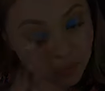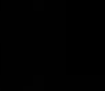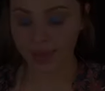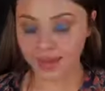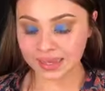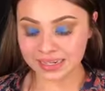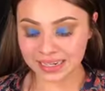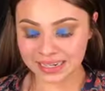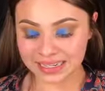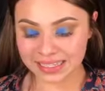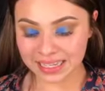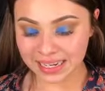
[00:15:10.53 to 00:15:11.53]
And I
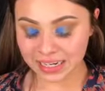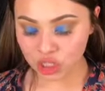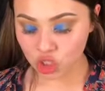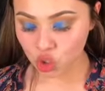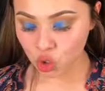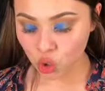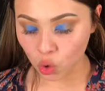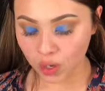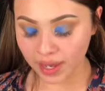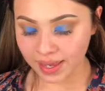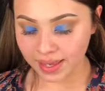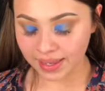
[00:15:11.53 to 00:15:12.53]
decided to go
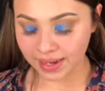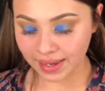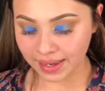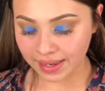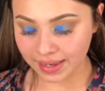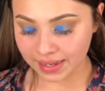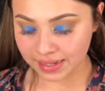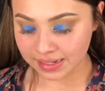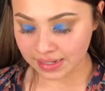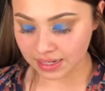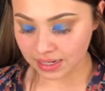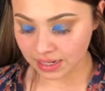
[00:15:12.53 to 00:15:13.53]
ahead and